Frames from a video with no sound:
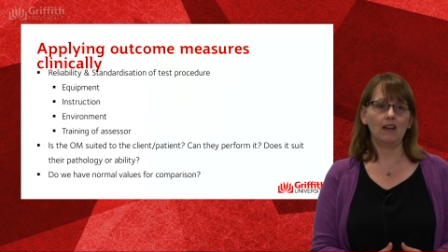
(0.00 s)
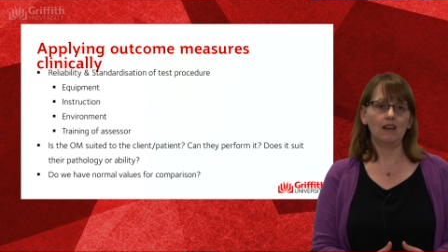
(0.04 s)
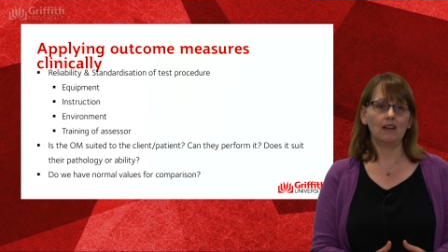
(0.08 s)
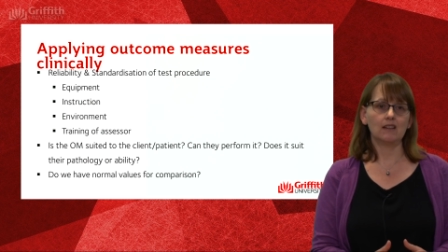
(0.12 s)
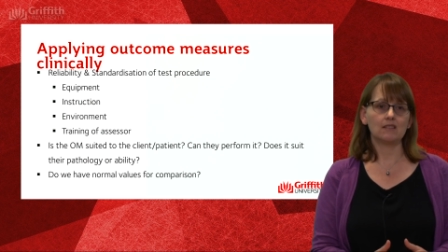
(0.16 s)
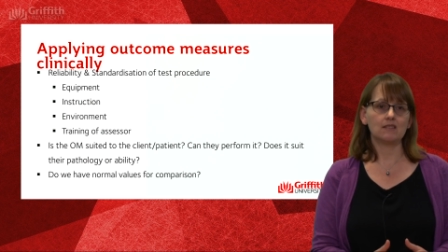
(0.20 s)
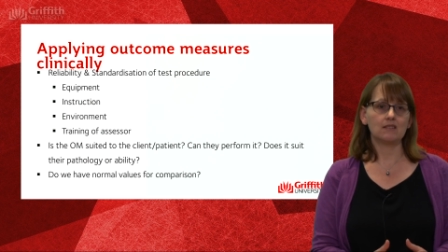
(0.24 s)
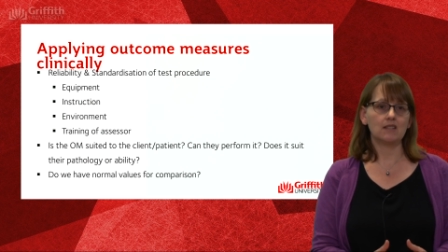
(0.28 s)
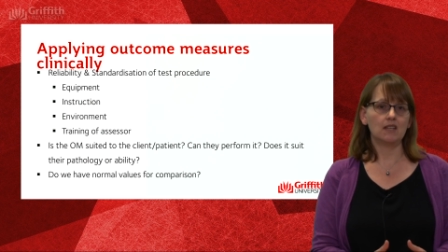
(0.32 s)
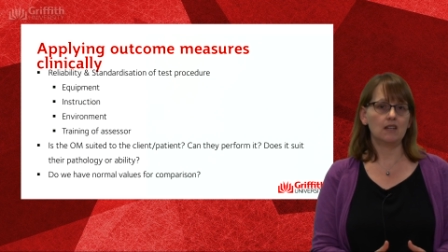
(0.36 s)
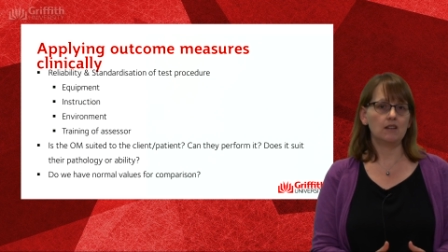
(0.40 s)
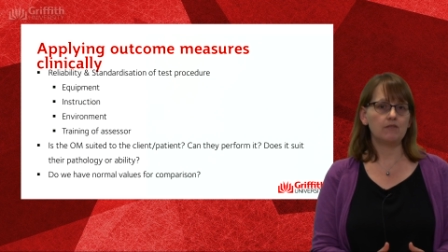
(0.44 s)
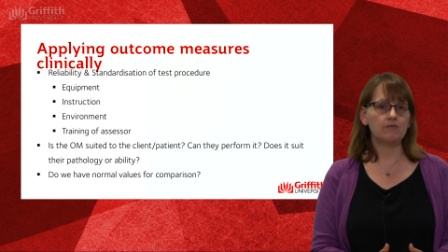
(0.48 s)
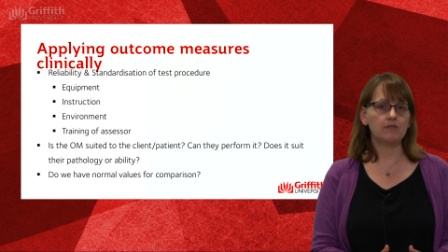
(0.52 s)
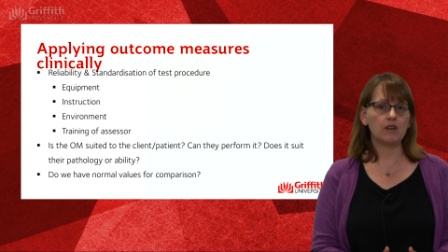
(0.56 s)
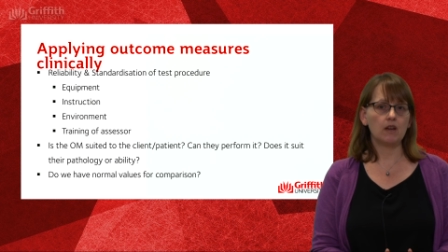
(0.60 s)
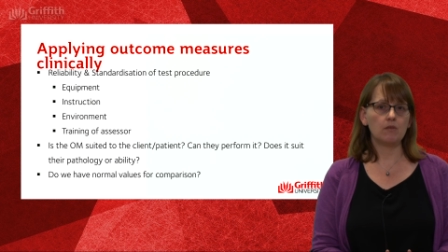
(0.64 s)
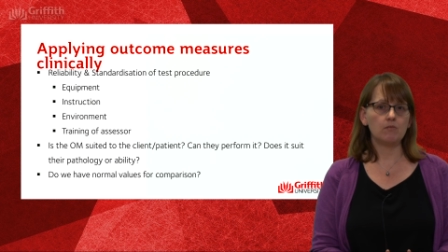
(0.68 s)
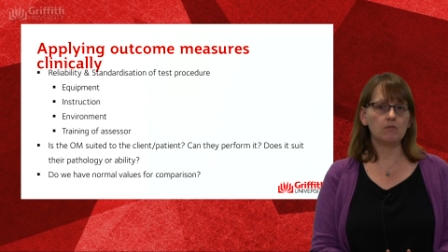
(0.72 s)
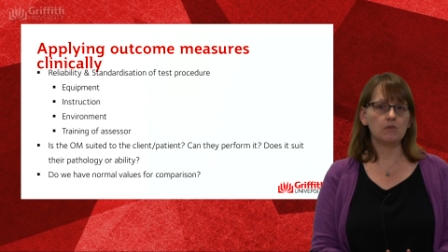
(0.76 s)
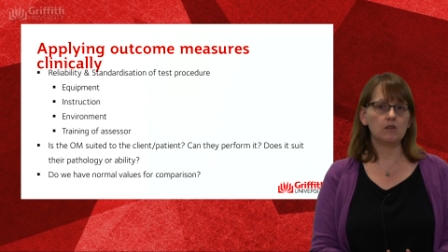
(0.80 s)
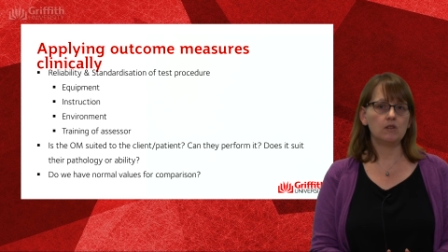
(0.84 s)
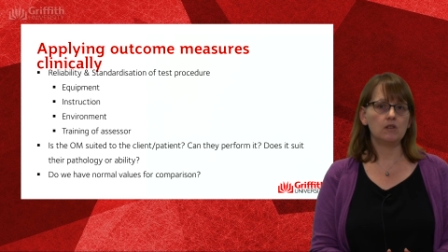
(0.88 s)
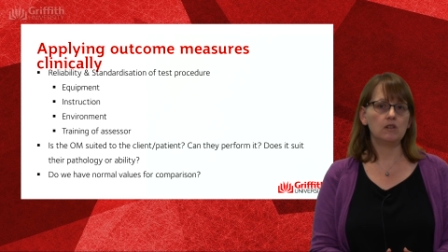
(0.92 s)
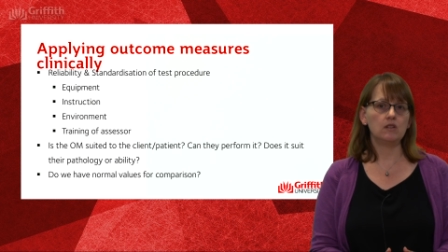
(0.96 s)
set of
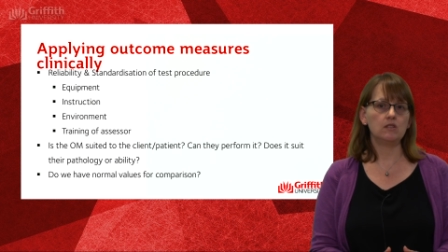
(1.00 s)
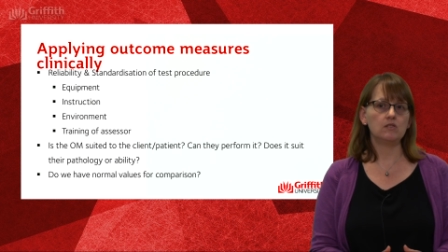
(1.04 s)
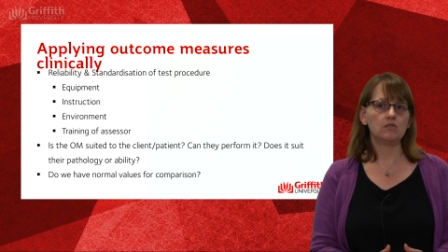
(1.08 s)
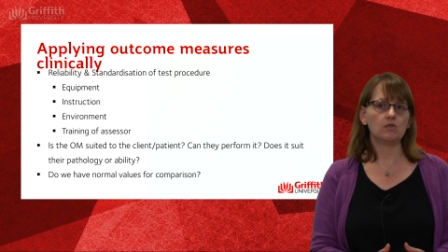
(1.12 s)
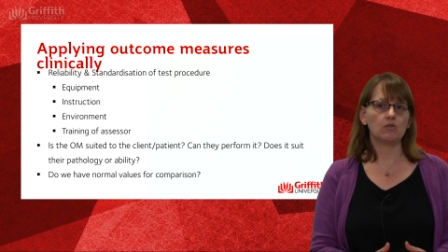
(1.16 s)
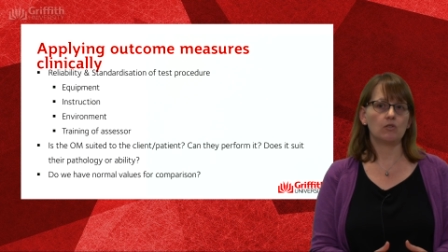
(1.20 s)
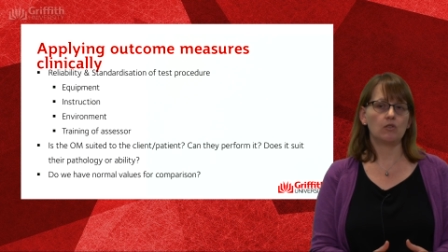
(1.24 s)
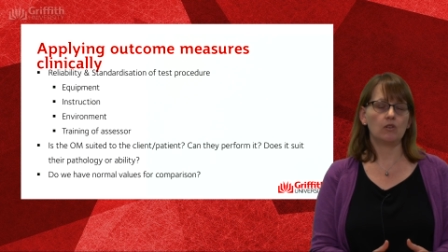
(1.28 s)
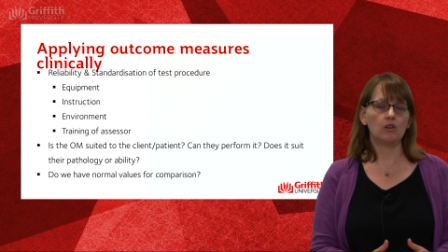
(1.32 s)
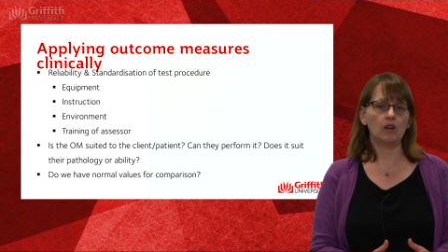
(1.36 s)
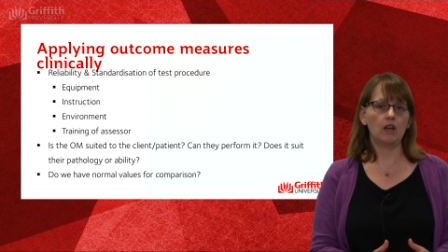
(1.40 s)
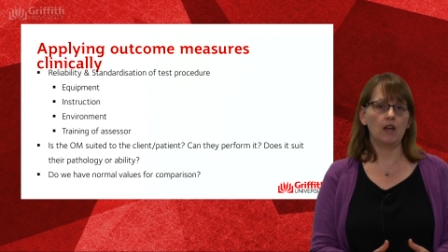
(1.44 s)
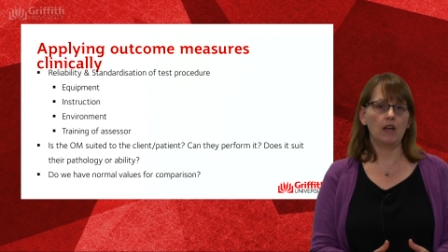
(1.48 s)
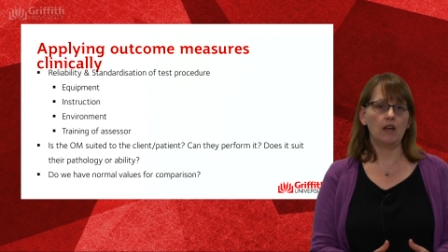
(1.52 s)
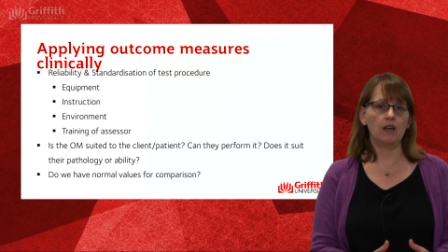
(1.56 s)
numbers or